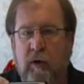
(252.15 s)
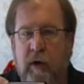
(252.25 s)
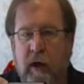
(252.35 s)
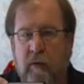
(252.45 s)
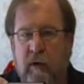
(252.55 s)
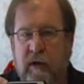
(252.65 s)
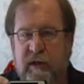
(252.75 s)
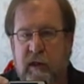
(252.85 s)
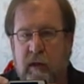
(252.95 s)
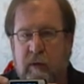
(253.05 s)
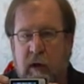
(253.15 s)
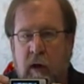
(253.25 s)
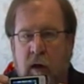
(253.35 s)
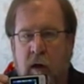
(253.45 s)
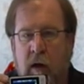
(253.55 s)
you can't really see,
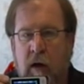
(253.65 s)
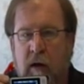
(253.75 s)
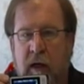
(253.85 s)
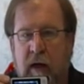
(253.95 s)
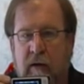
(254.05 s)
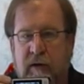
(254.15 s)
but now